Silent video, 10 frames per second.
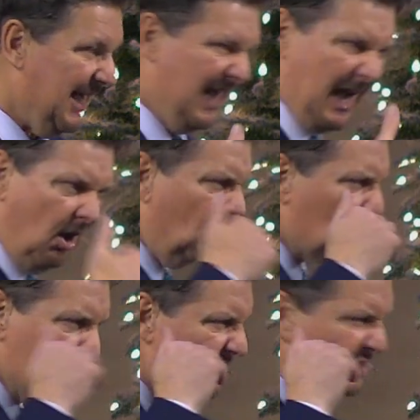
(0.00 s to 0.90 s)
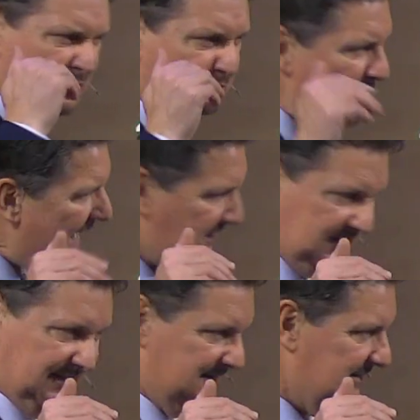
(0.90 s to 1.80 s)
how
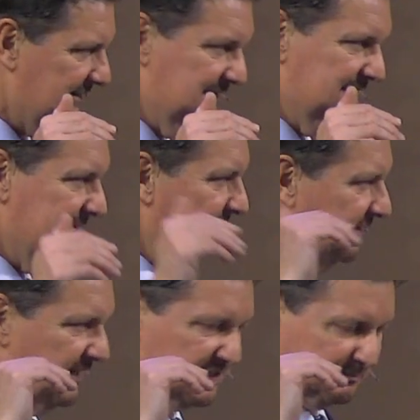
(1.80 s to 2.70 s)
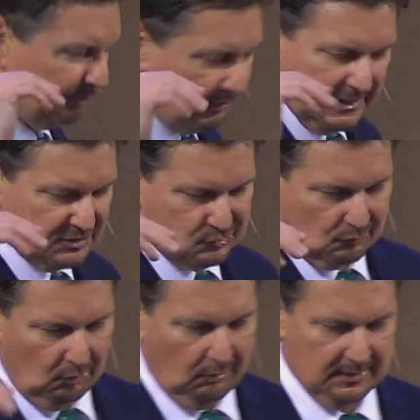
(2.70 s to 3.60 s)
respected this priest
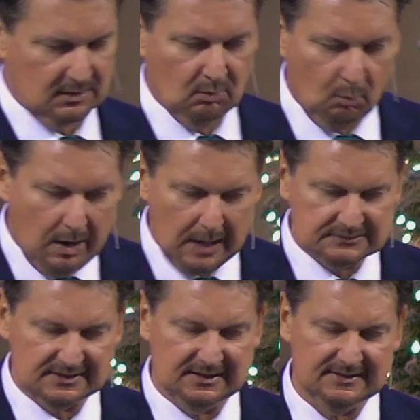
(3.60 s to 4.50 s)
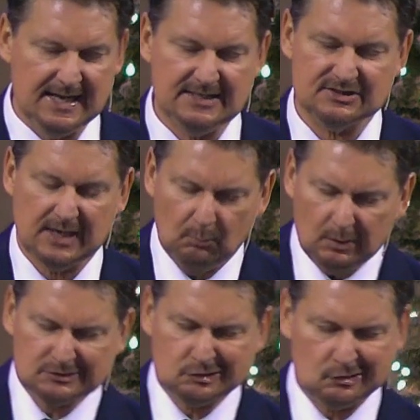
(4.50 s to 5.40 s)
Jehoiada was in the nation, I
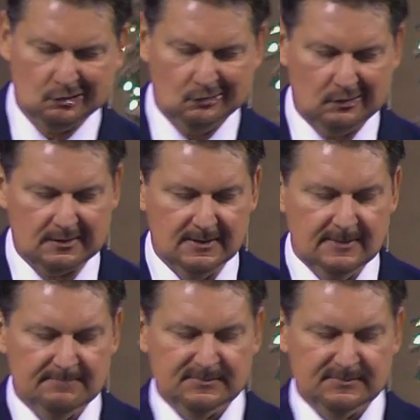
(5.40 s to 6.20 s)
want you to look